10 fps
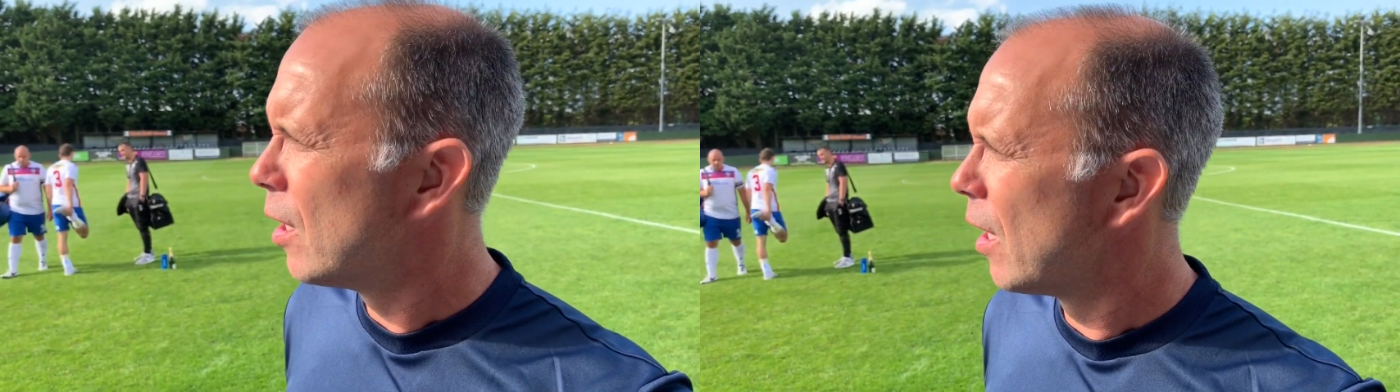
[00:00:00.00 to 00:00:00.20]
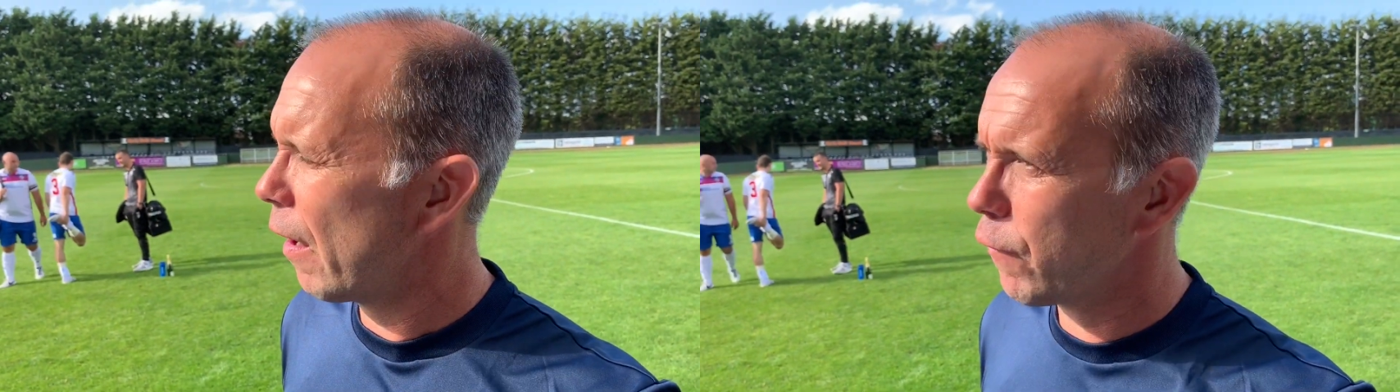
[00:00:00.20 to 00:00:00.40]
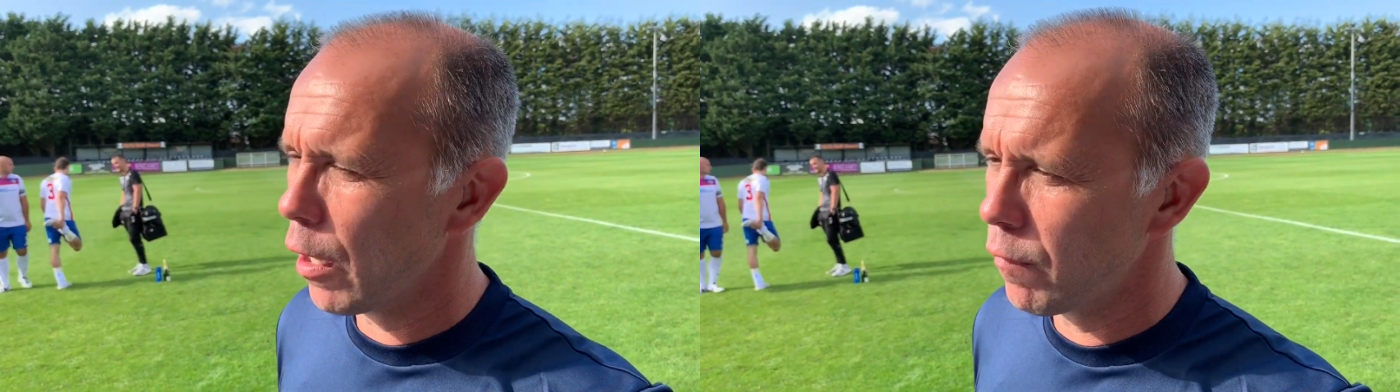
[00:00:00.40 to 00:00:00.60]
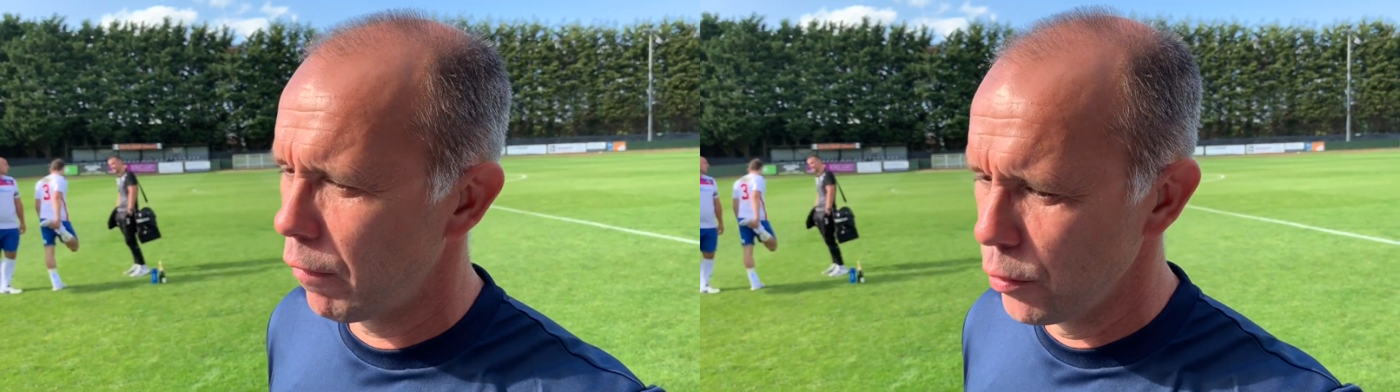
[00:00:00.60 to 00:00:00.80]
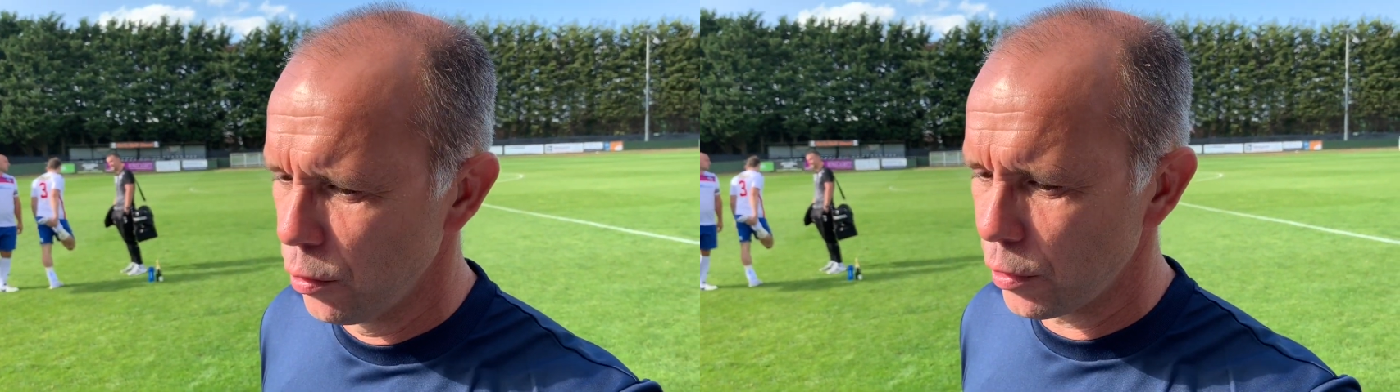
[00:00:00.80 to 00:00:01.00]
I thought they're
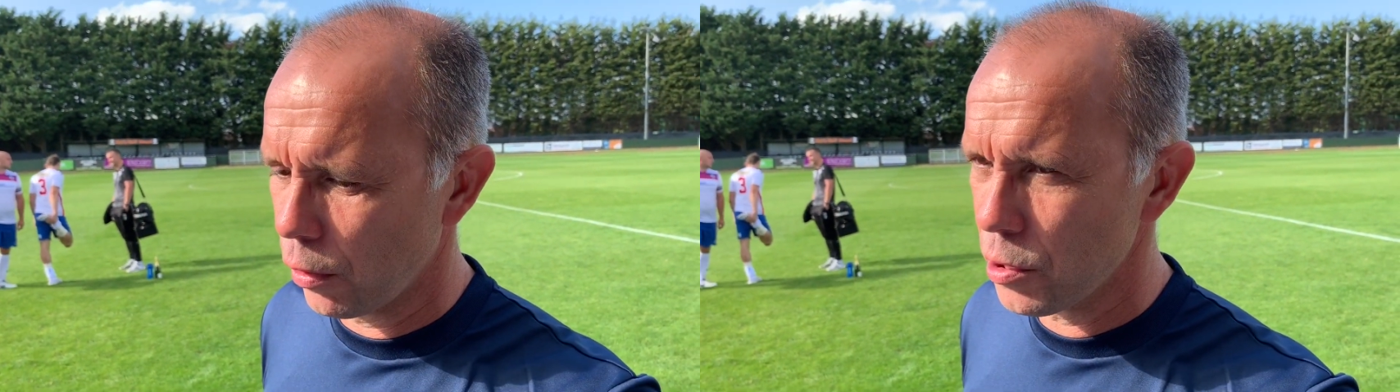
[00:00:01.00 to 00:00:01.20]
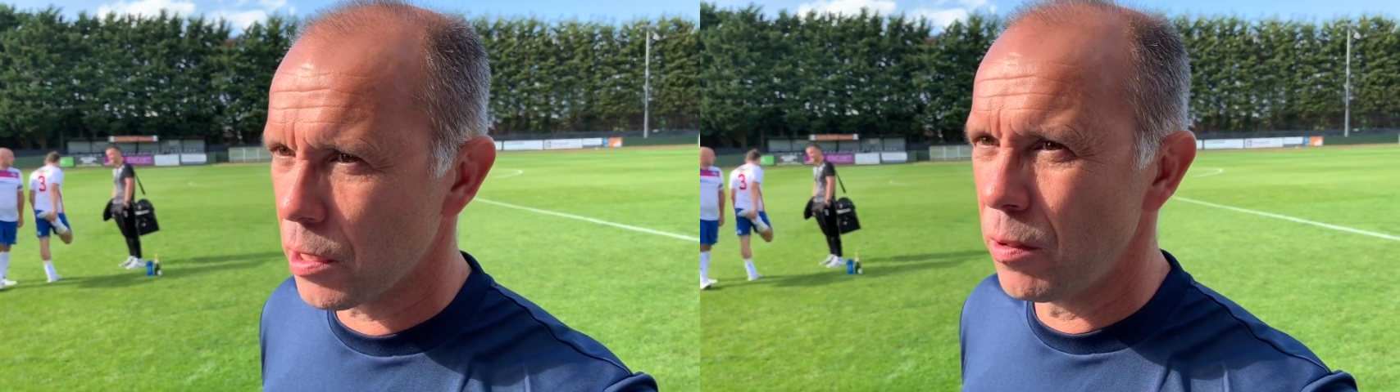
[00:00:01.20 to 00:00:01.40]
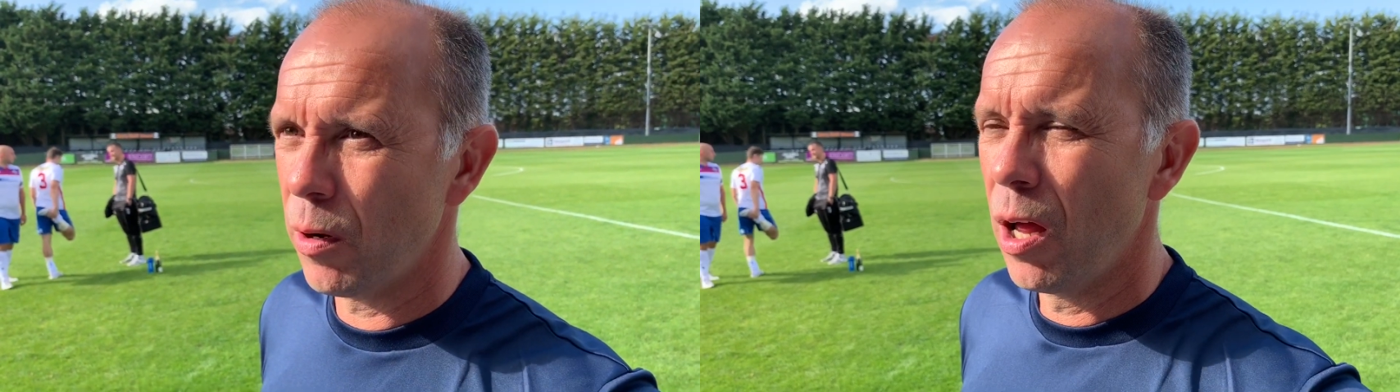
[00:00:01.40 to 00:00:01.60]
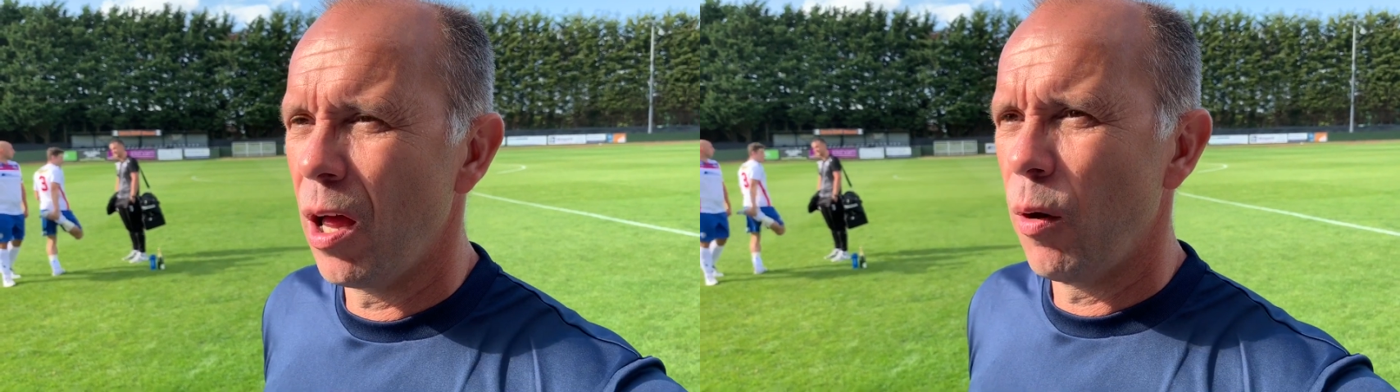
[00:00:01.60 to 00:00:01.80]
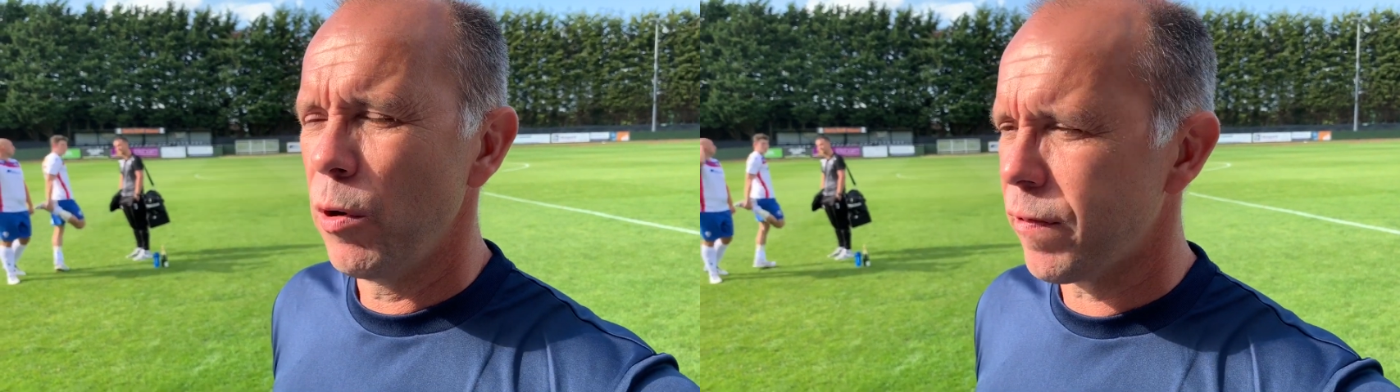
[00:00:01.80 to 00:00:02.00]
very organised, and
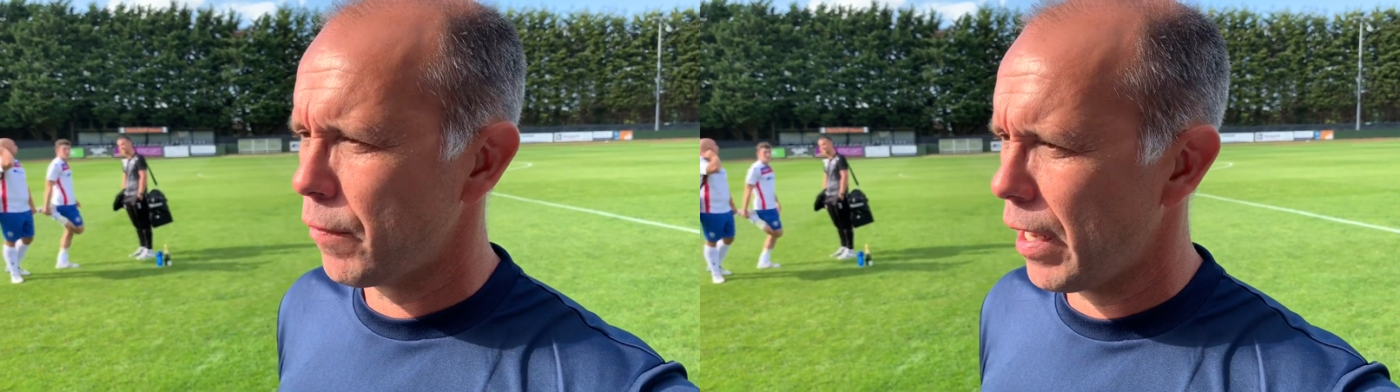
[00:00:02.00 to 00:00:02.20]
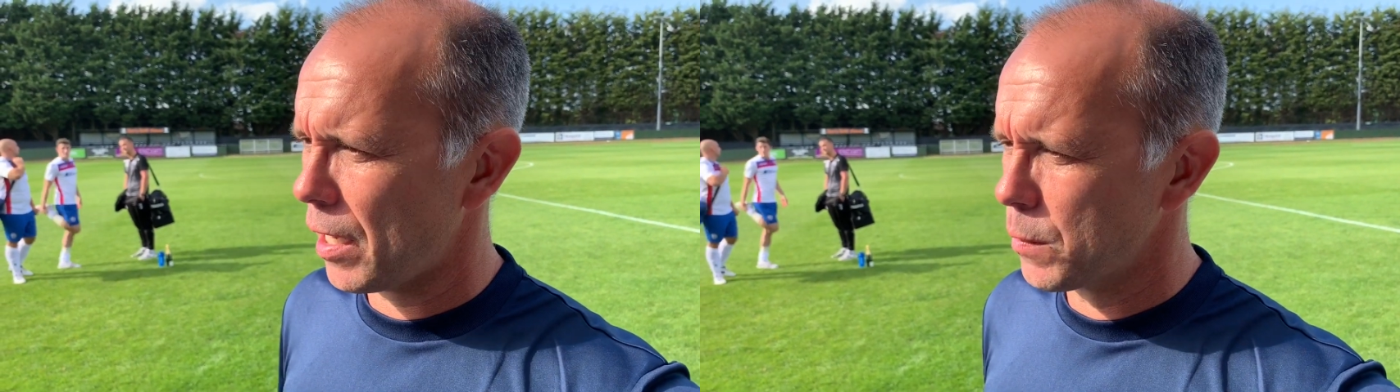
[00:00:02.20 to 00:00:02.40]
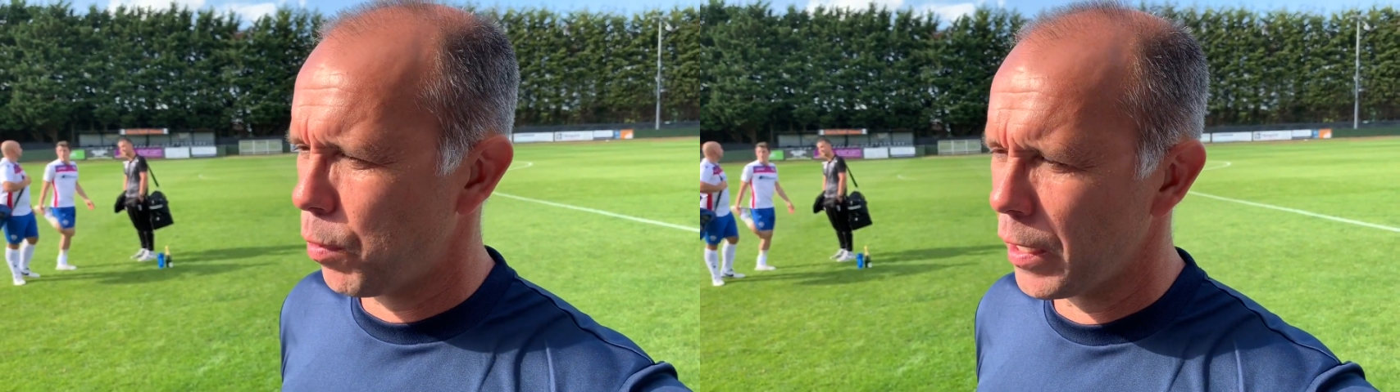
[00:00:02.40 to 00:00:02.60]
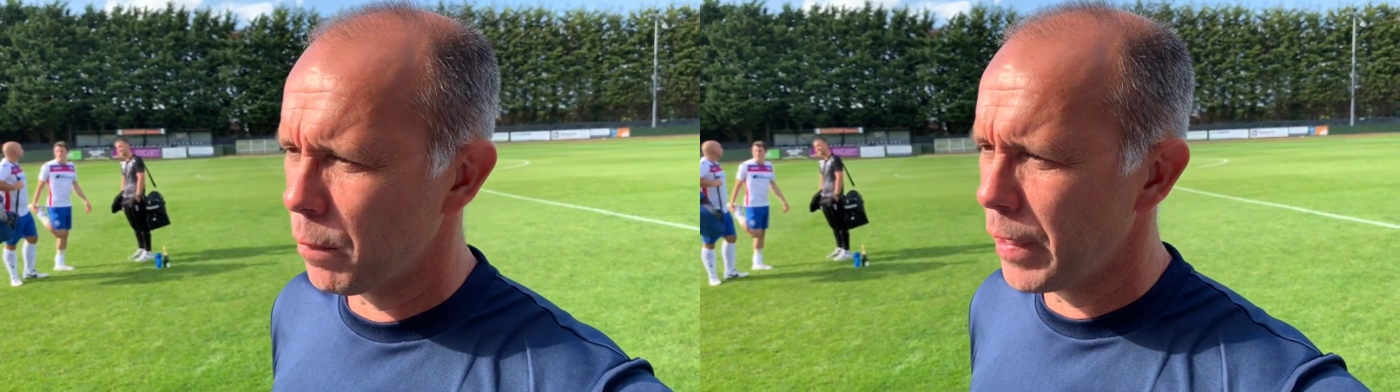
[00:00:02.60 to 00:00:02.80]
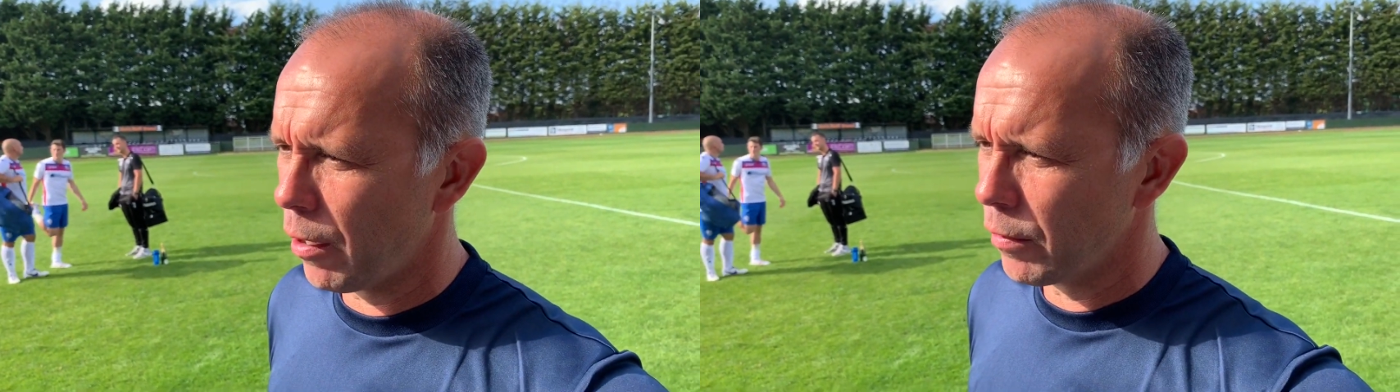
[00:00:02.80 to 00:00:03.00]
we found it hard to break
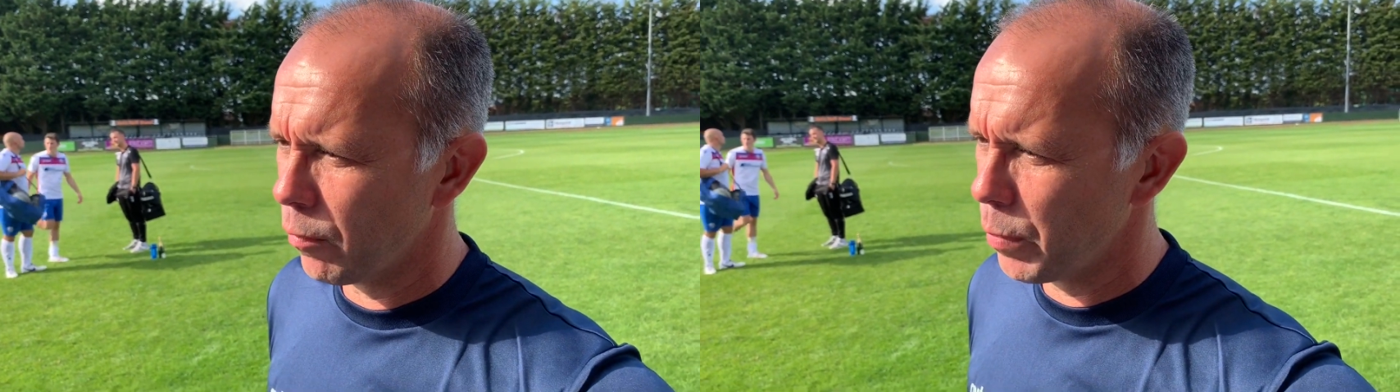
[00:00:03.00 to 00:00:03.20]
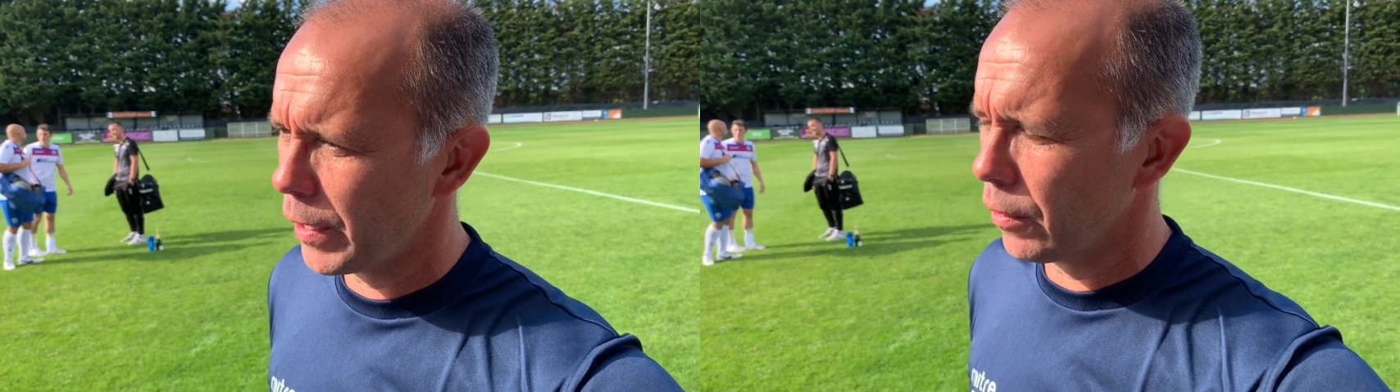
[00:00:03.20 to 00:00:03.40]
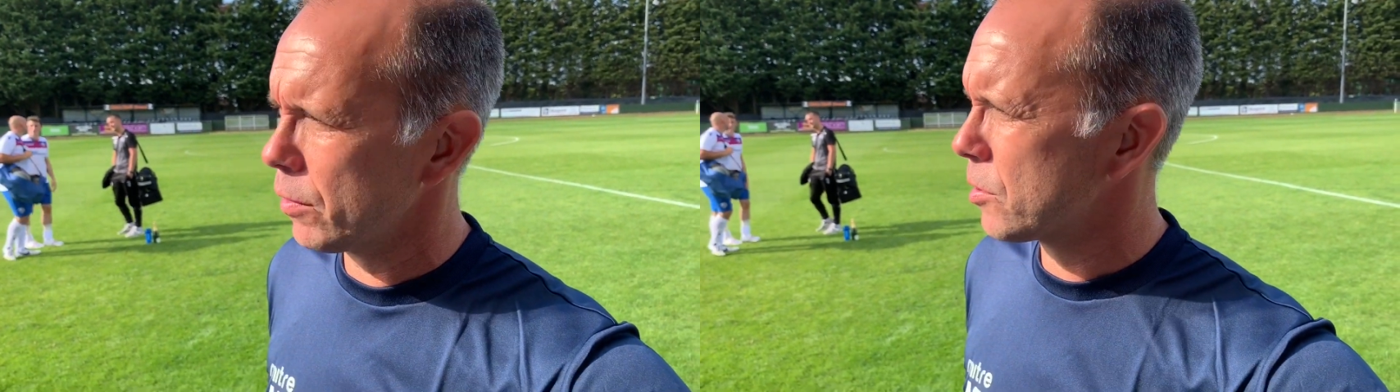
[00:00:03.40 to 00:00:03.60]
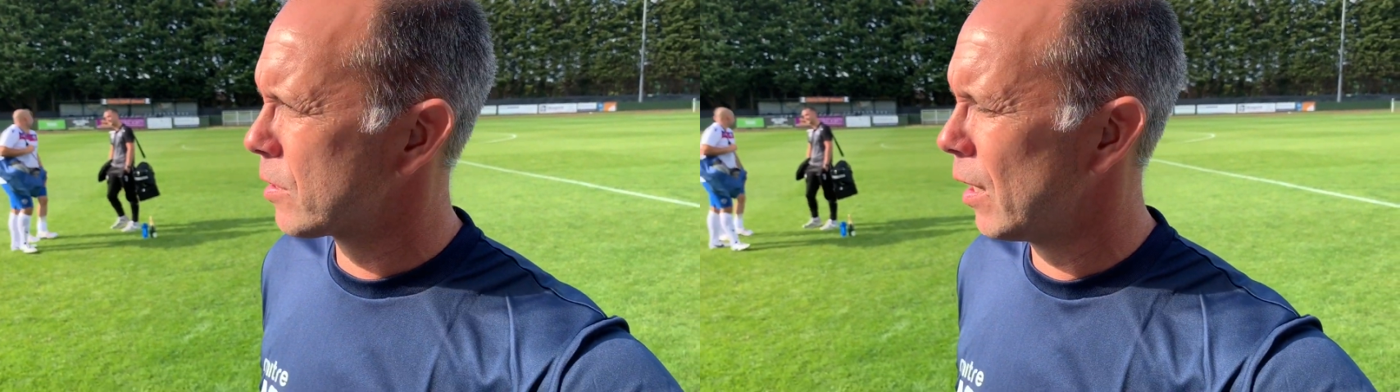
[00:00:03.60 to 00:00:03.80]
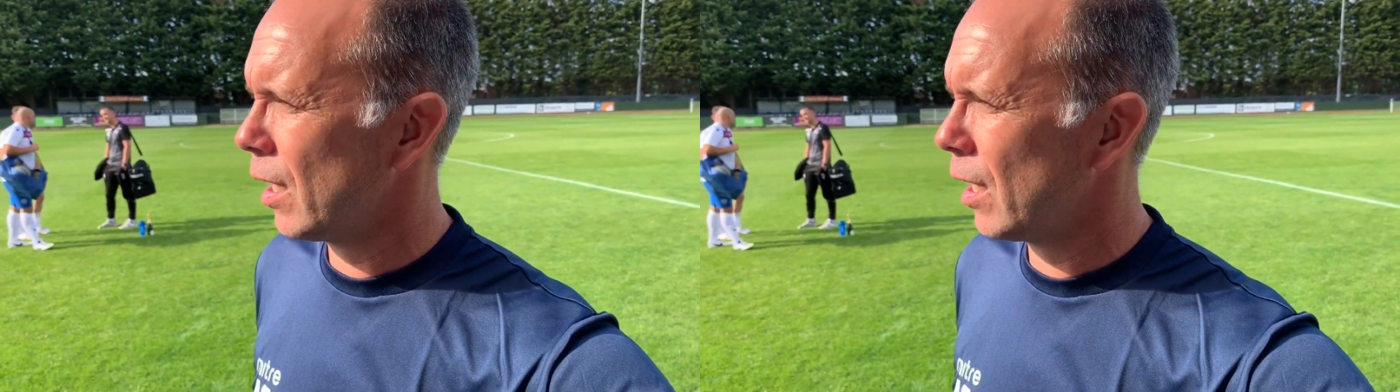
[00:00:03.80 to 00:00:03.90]
them down, if I'm being honest.